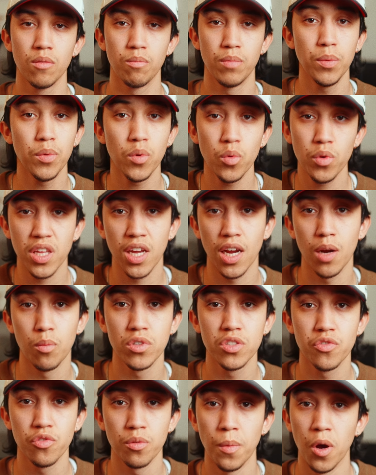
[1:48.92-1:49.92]
People with
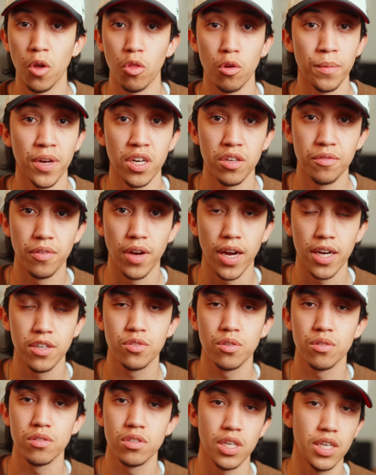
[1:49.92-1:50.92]
cameras from other
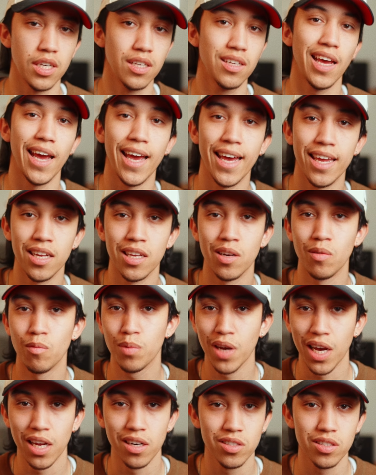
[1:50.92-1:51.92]
manufacturers like Canon,
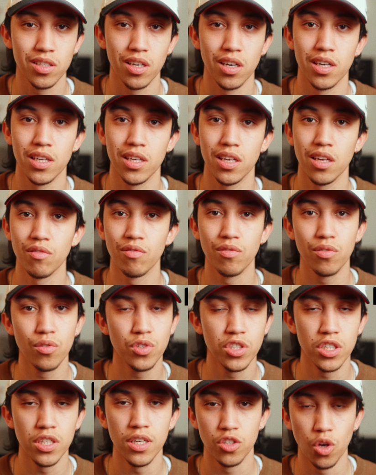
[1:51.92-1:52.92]
Panasonic, and
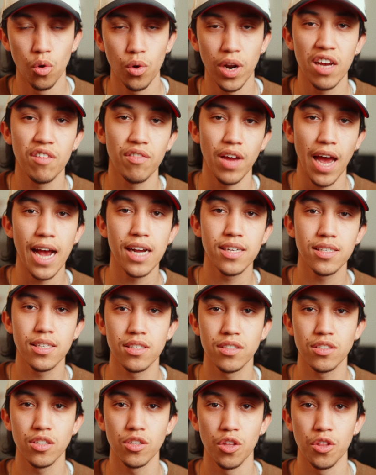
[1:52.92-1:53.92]
Fuji don't have
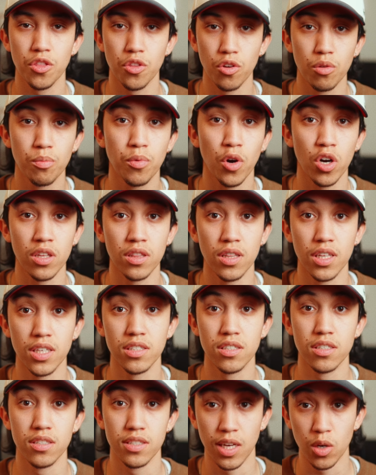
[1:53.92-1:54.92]
access to the third-party
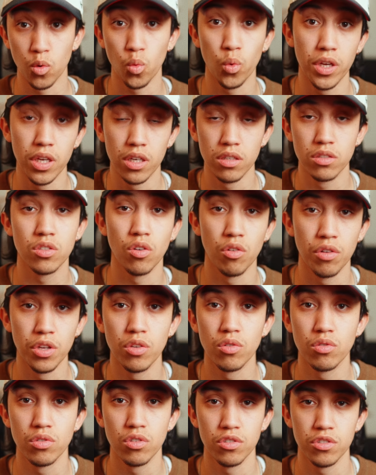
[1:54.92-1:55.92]
lenses that we as Sony
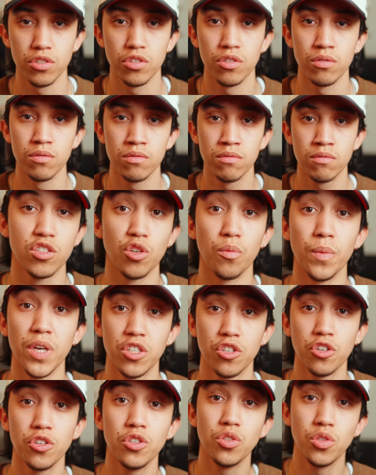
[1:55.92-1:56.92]
users do. So make
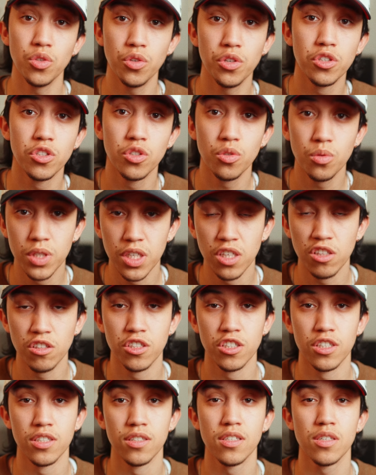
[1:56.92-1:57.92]
sure you do your due
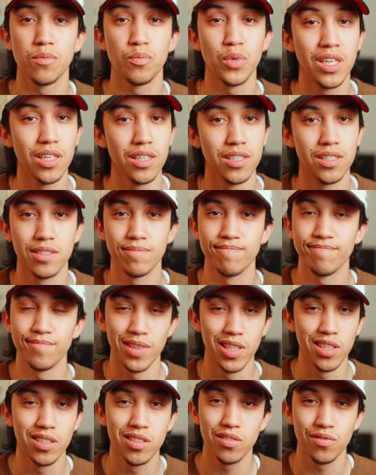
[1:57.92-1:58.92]
diligence because
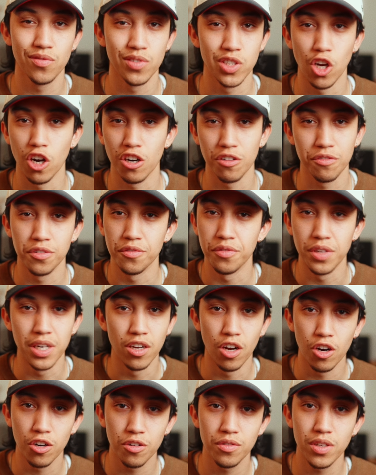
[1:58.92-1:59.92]
this photography
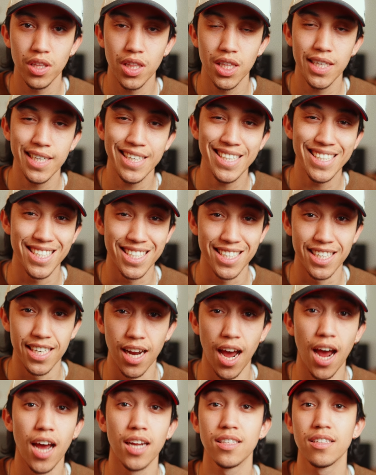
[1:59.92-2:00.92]
videography thing is
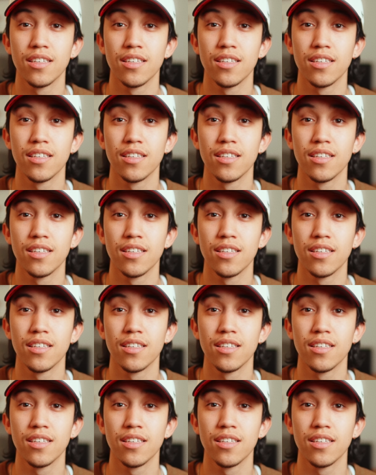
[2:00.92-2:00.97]
not